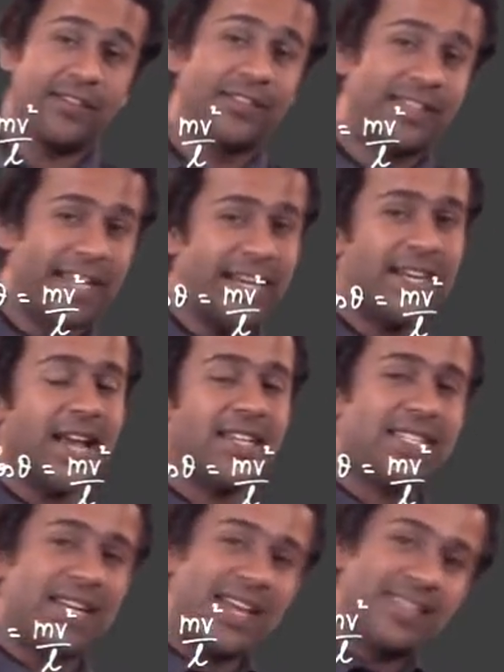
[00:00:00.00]
if theta
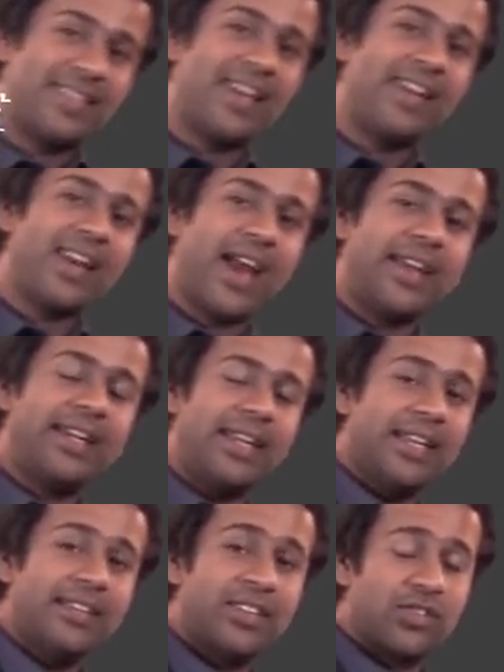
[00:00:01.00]
is less than 90,